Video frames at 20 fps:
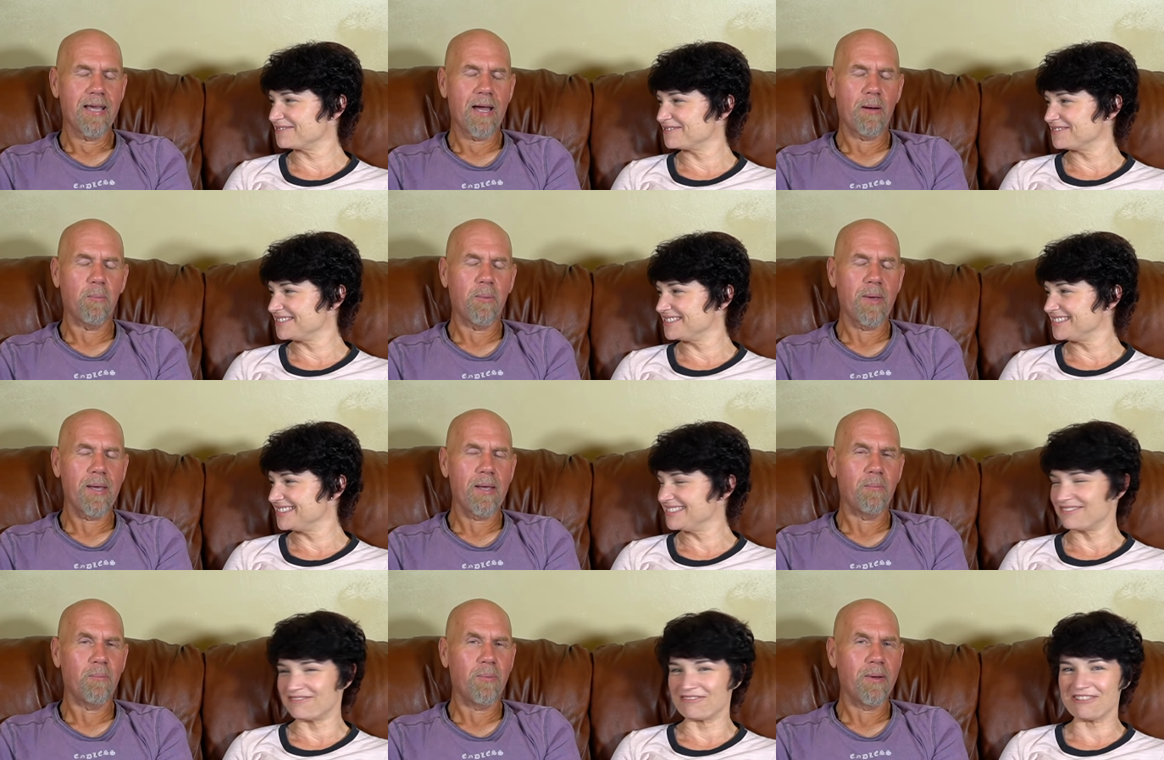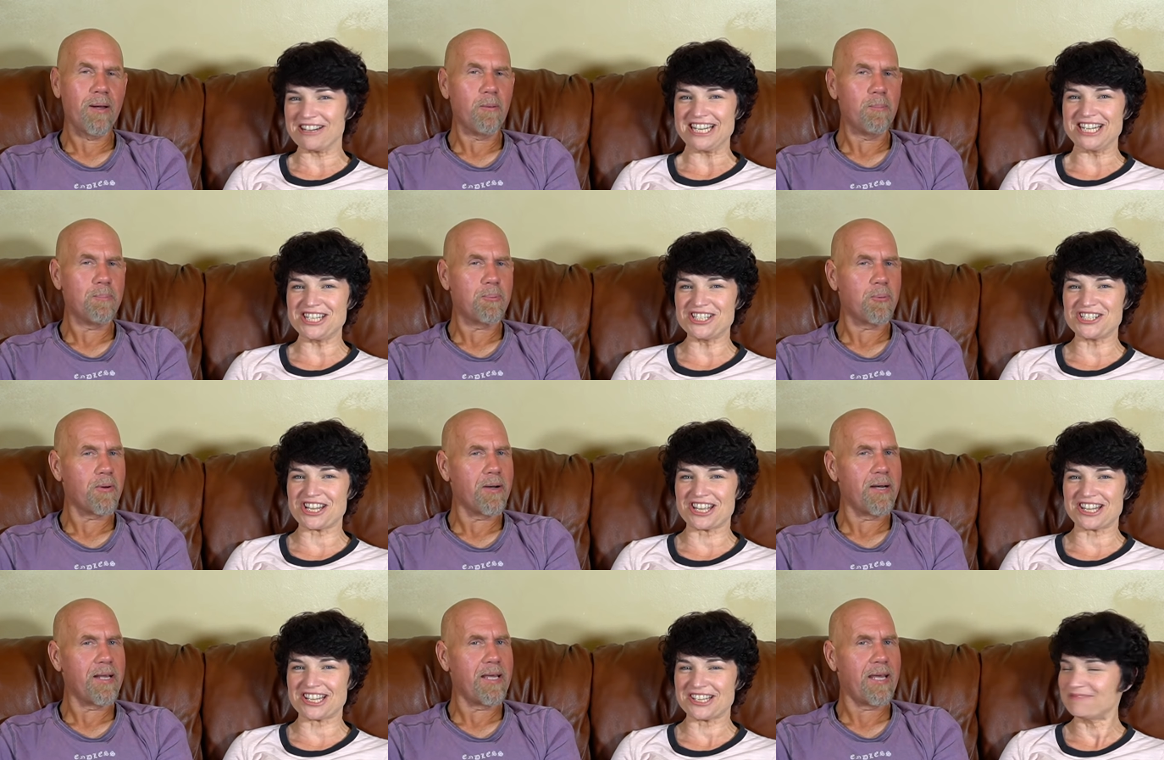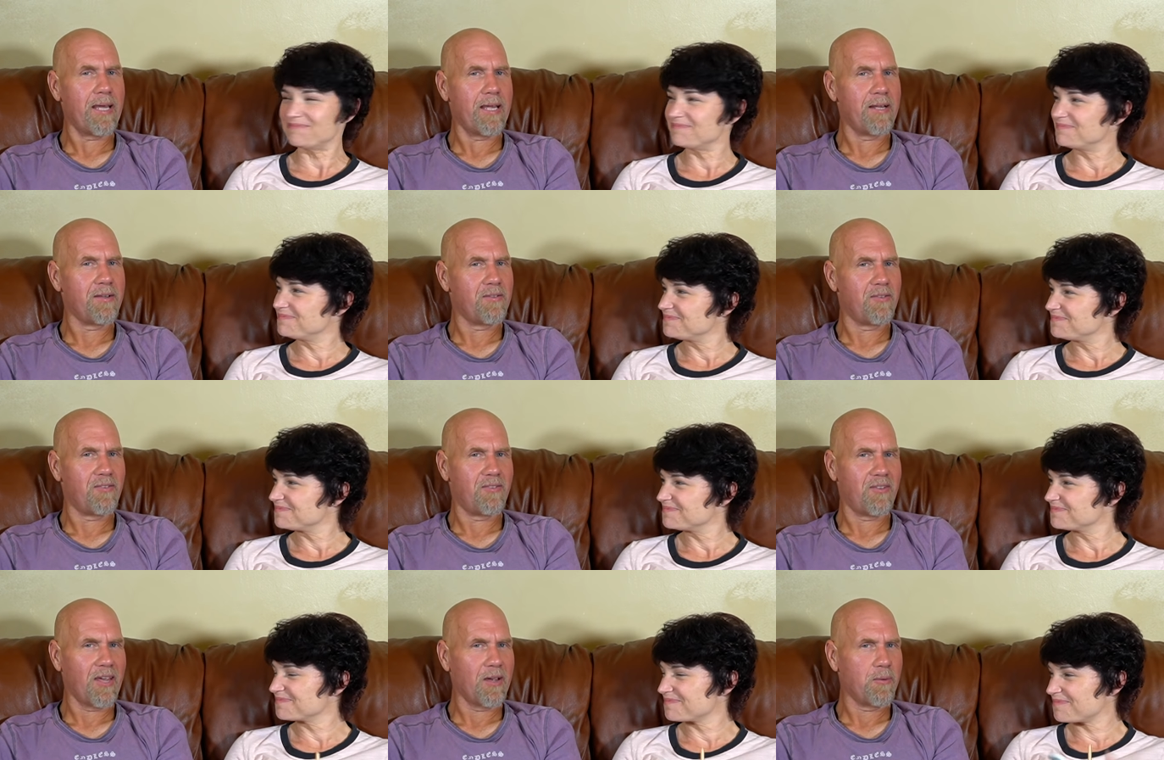Speaker 1: Yeah, we, we're pretty in
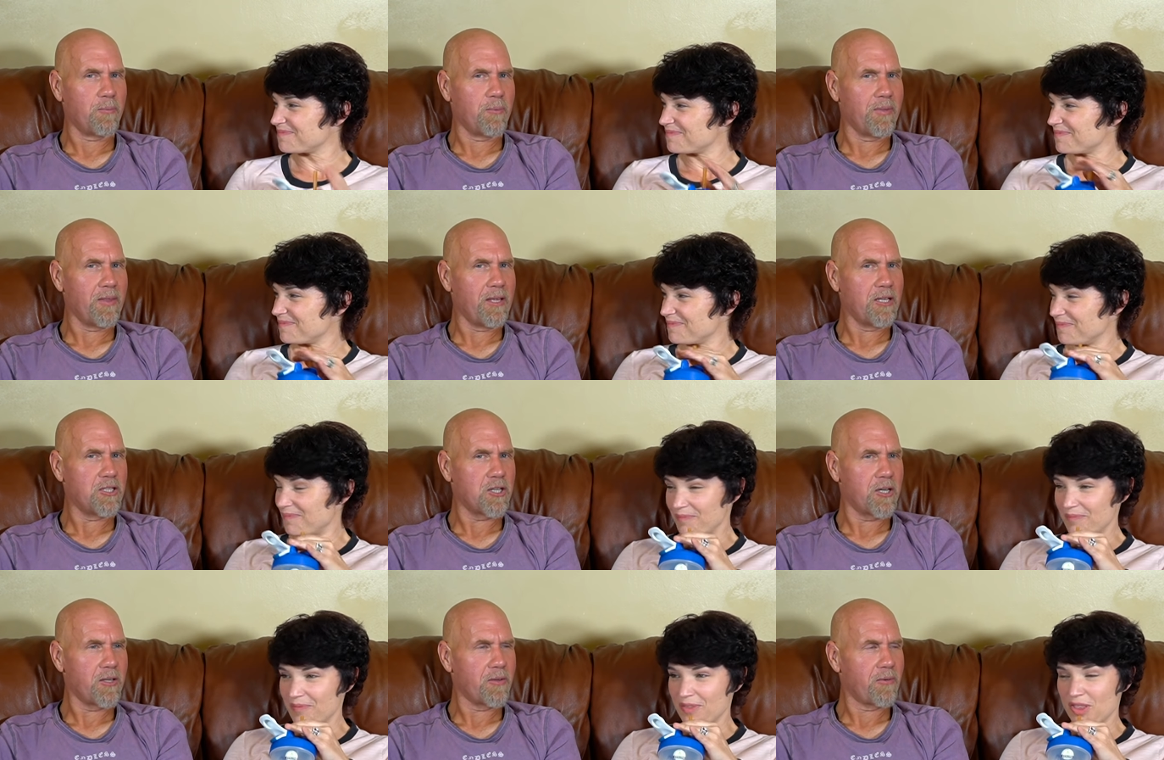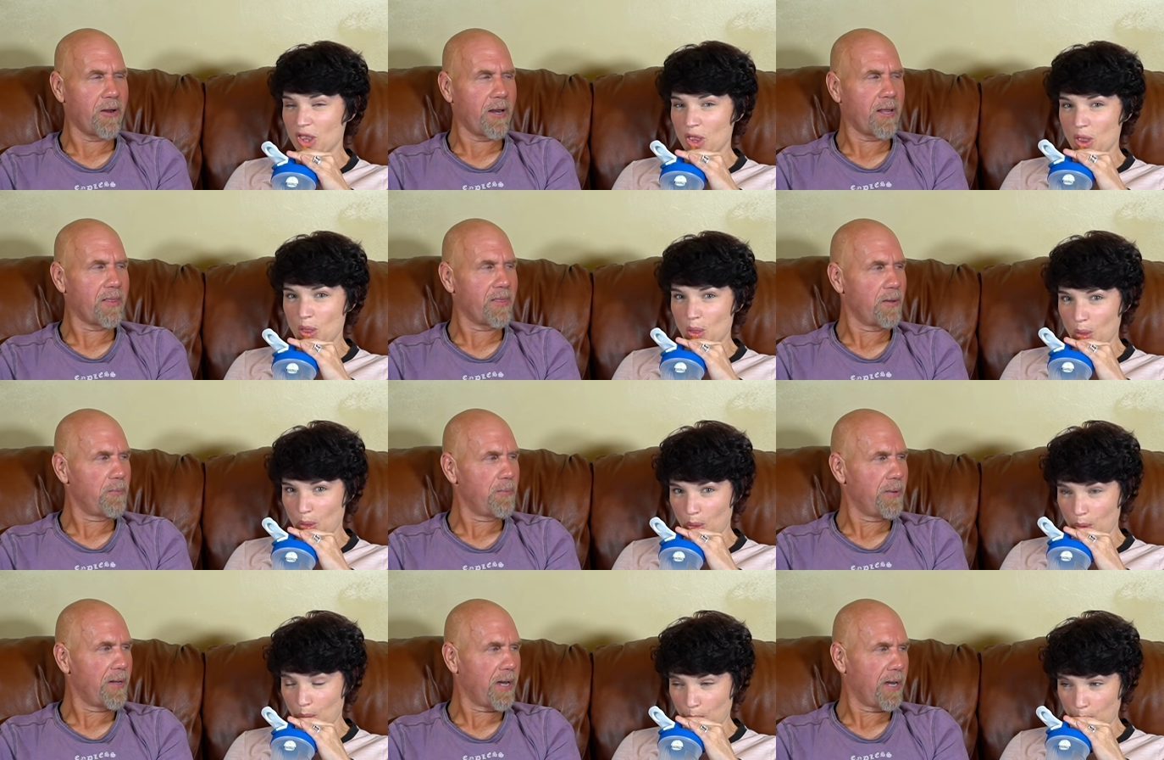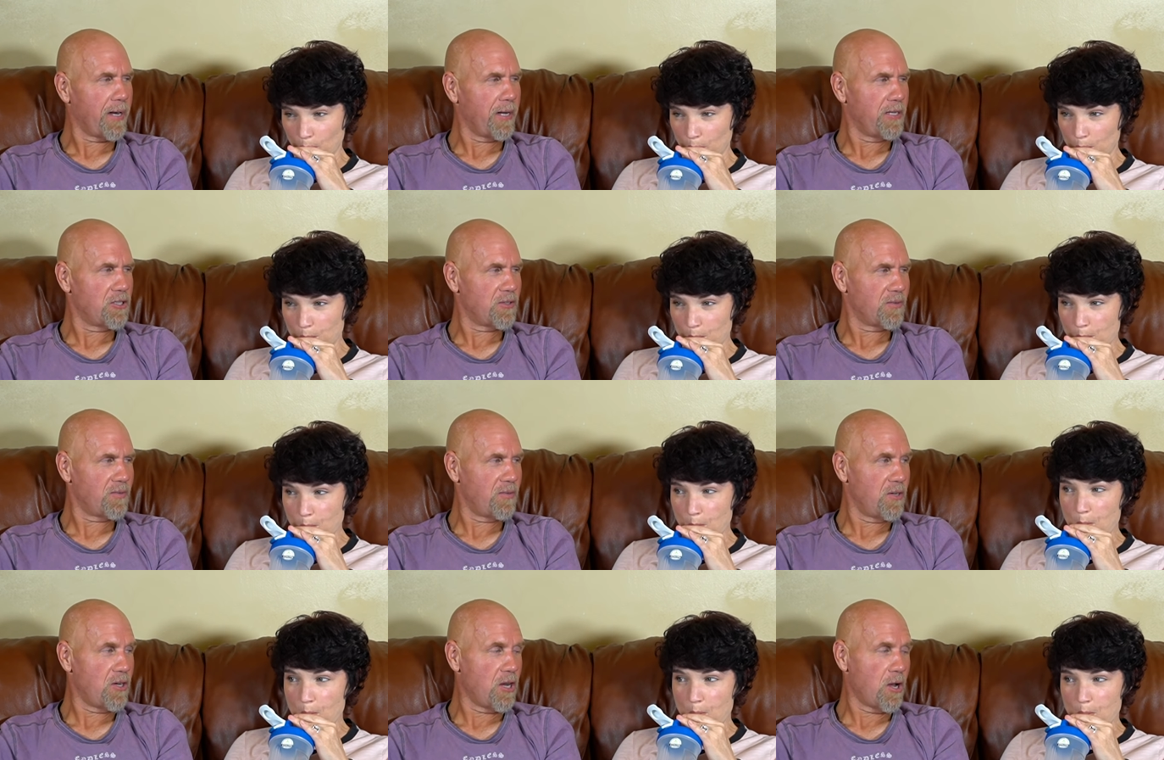sync with each other. I think we kind of
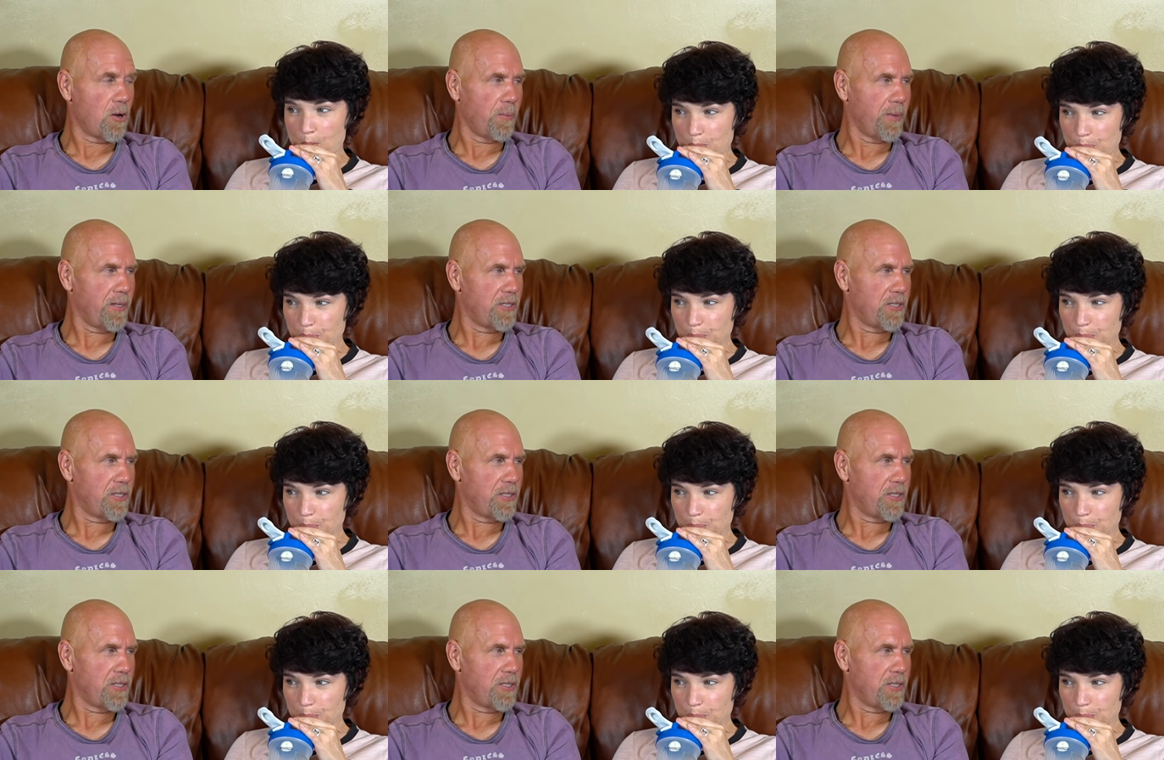just know